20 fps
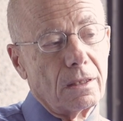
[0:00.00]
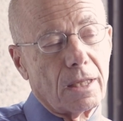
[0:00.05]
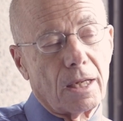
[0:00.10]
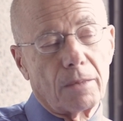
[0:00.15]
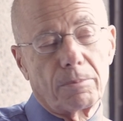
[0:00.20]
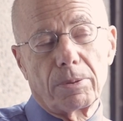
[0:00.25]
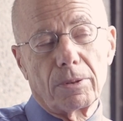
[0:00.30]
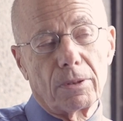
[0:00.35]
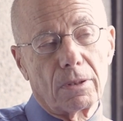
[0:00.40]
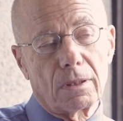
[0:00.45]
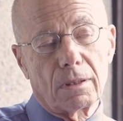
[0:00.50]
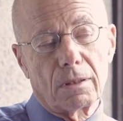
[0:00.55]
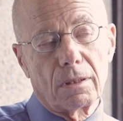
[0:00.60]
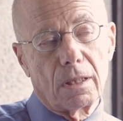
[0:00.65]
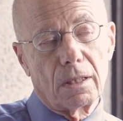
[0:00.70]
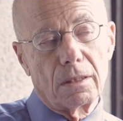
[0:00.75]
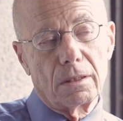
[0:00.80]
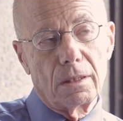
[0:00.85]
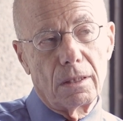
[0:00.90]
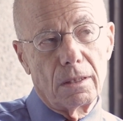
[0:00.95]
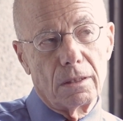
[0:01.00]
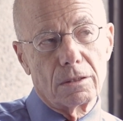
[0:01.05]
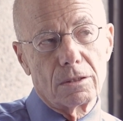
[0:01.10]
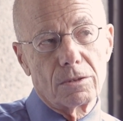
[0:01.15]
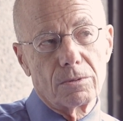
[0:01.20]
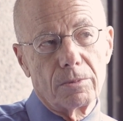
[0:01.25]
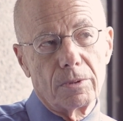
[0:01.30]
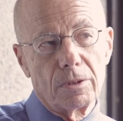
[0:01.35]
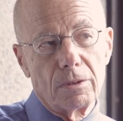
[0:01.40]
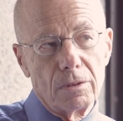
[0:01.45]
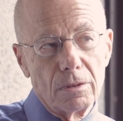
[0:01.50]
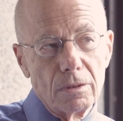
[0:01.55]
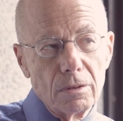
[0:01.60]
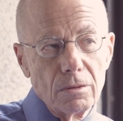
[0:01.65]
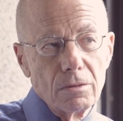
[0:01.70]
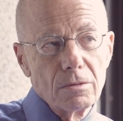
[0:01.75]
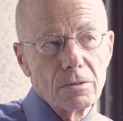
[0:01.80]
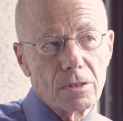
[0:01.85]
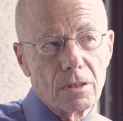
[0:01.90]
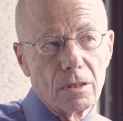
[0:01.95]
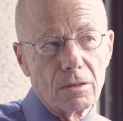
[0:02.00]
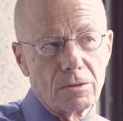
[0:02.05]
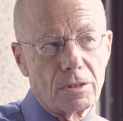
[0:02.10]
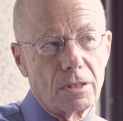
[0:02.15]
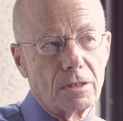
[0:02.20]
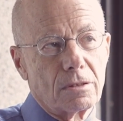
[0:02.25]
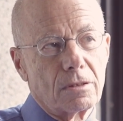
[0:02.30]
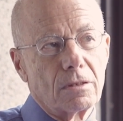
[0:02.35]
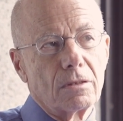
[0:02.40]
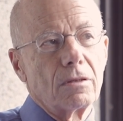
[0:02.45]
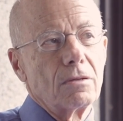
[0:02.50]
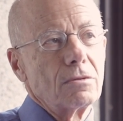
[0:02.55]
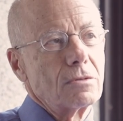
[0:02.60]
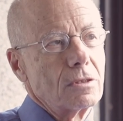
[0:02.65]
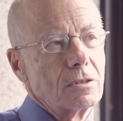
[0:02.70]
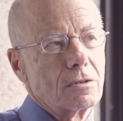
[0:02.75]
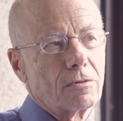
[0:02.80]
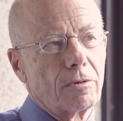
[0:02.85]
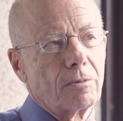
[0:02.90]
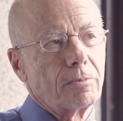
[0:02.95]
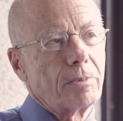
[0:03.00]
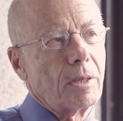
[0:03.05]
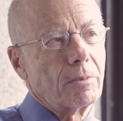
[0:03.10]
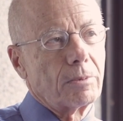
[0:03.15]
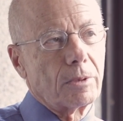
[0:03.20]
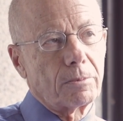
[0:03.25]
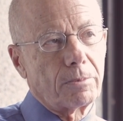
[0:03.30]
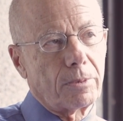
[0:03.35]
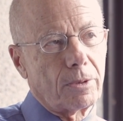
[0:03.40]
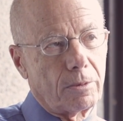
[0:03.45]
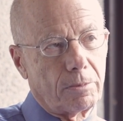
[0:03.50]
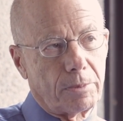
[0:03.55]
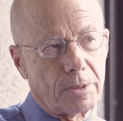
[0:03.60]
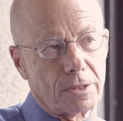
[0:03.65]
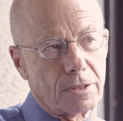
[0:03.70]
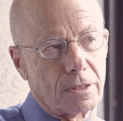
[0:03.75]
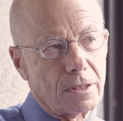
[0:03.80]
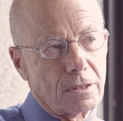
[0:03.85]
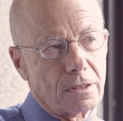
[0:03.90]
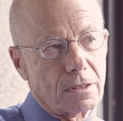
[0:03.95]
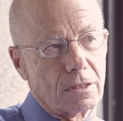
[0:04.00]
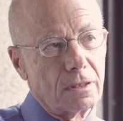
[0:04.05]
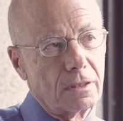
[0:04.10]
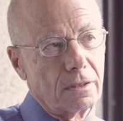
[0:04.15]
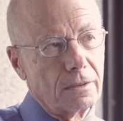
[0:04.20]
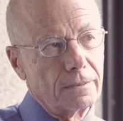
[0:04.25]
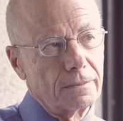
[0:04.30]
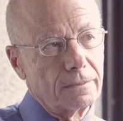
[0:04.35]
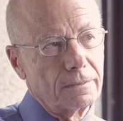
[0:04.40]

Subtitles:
that political elites would use those institutions for public purposes?